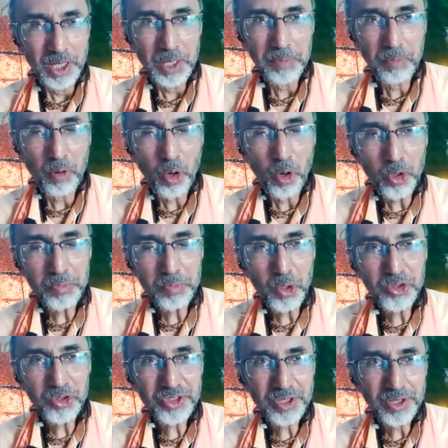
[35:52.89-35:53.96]
a
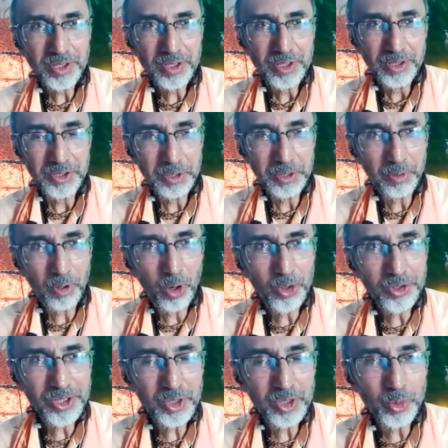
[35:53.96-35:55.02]
foremost
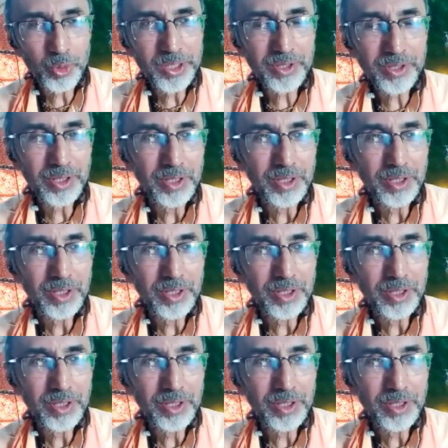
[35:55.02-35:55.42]
devotee with